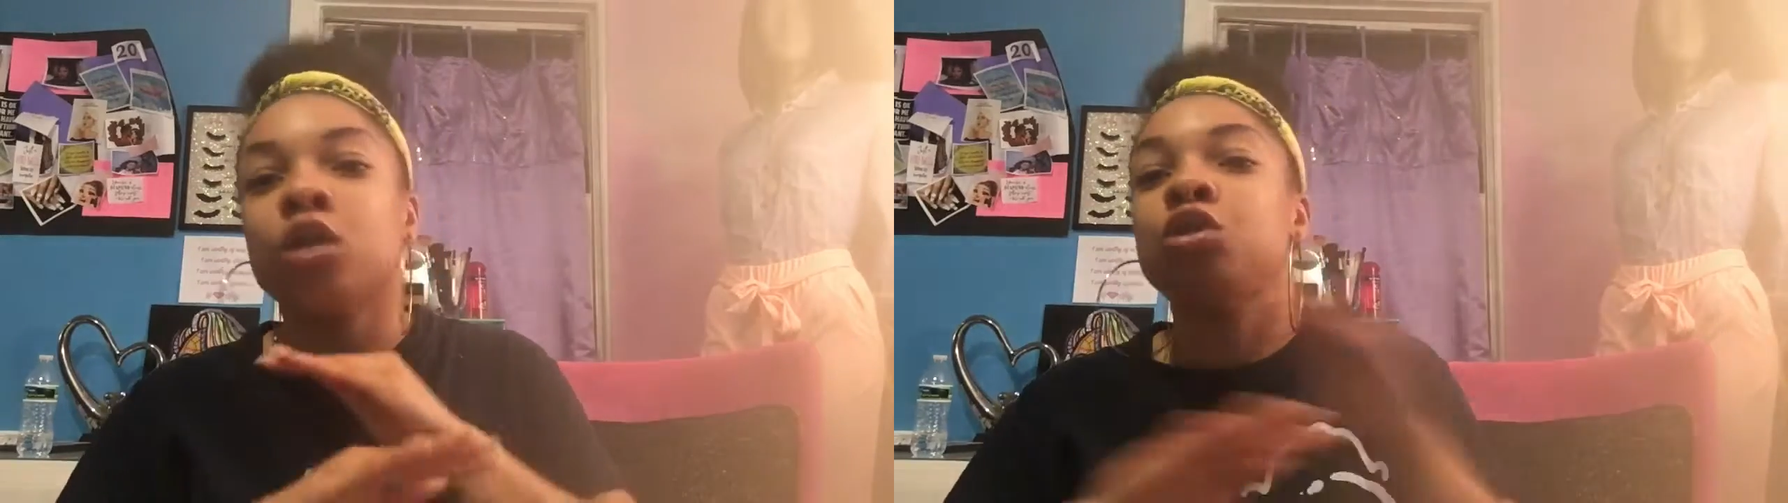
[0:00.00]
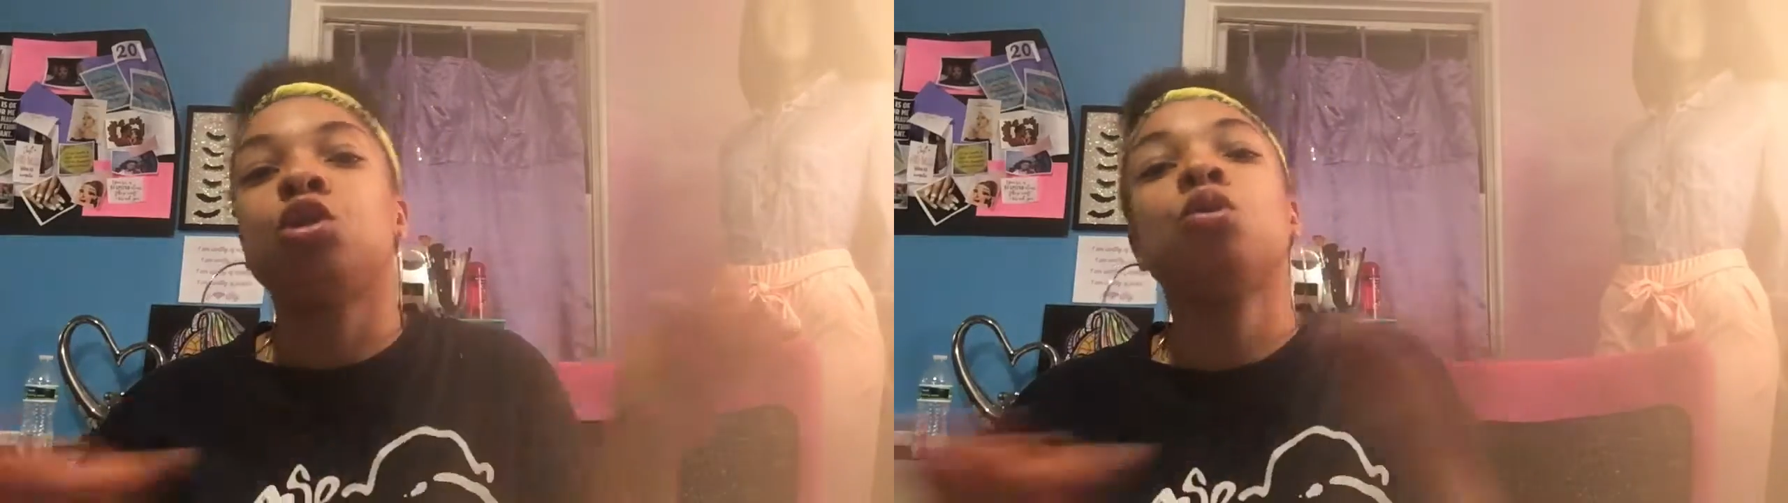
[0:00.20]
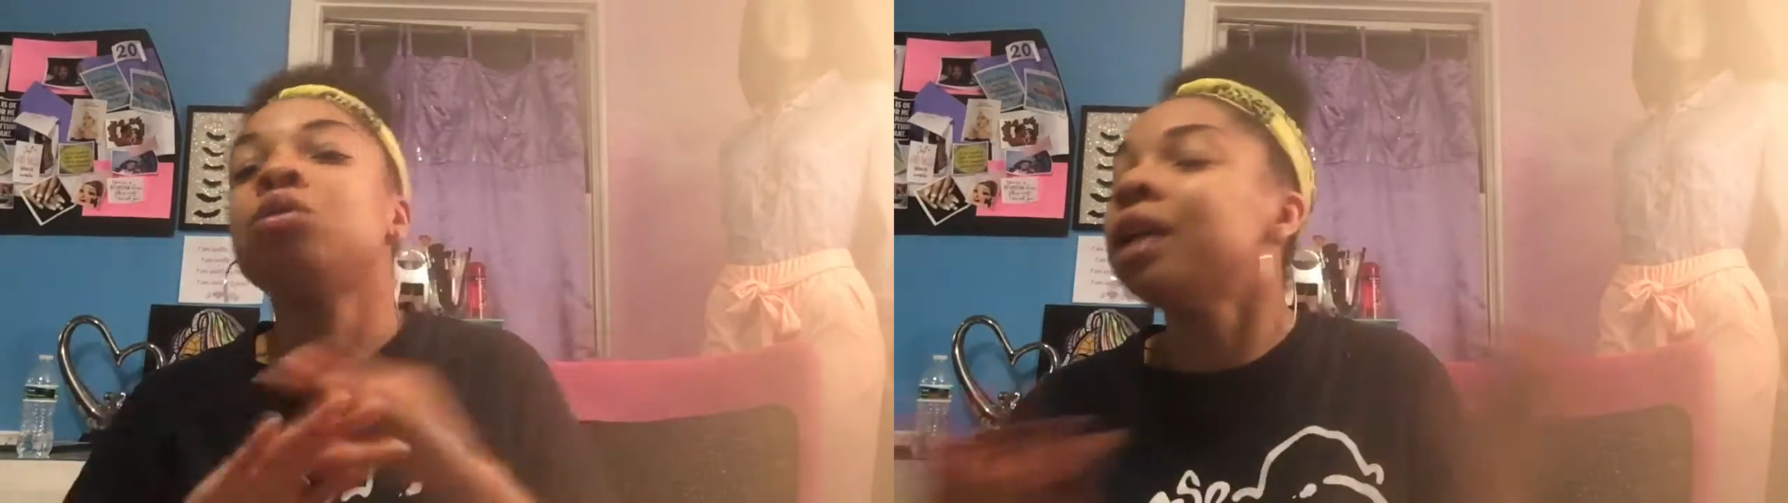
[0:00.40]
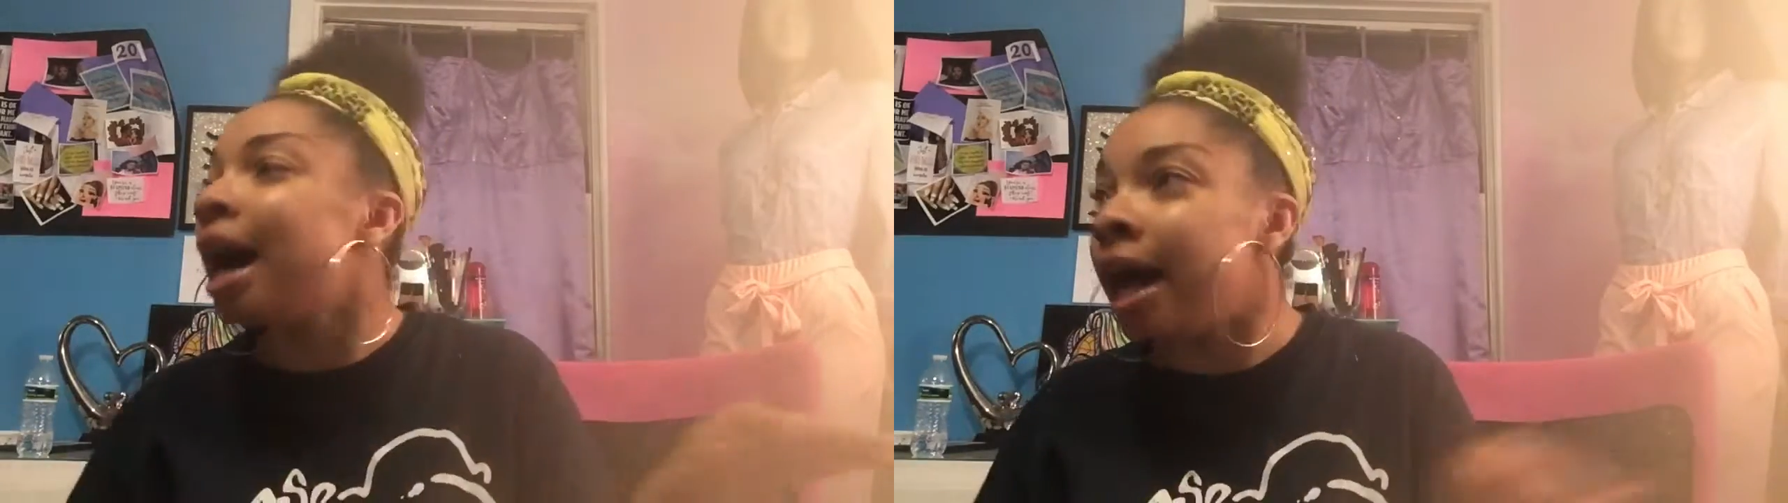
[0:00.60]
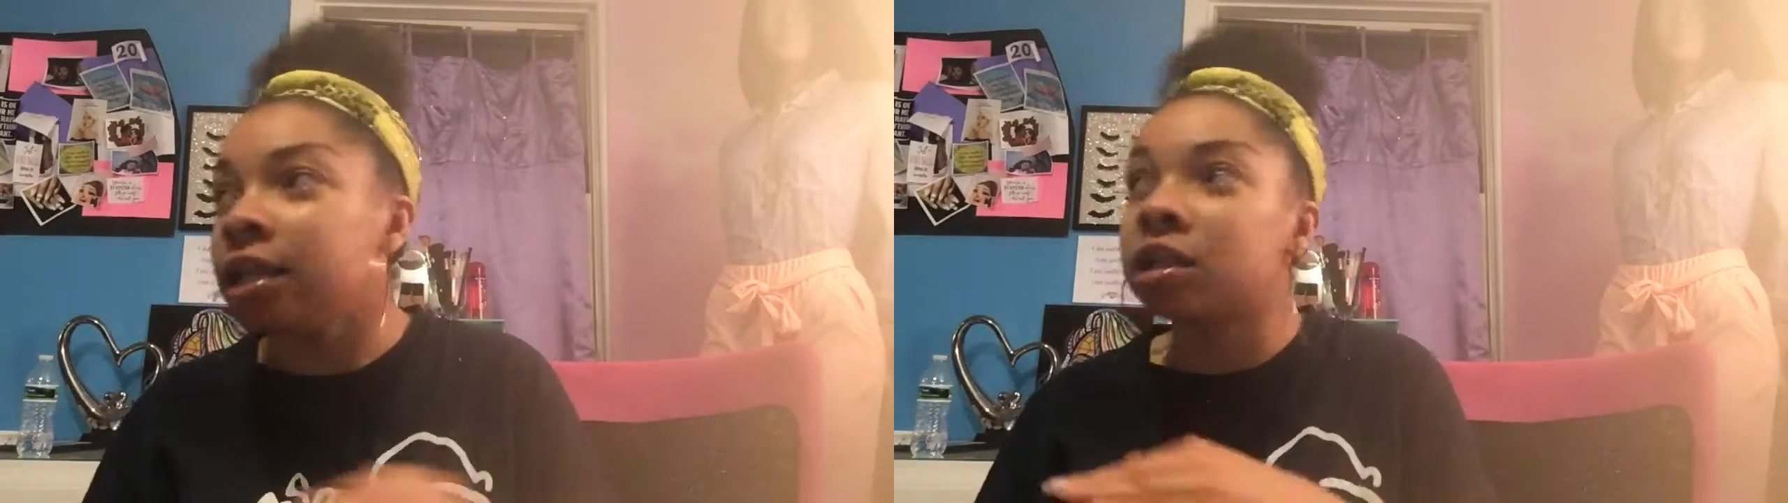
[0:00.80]
Do
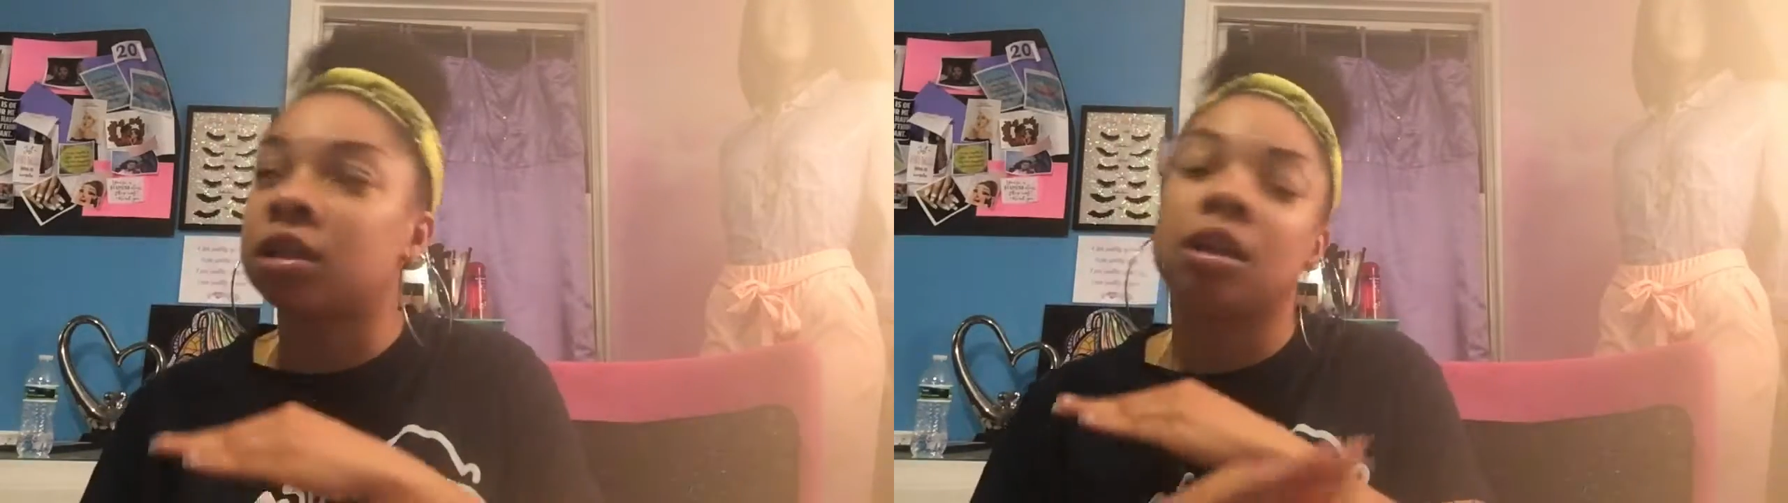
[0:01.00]
not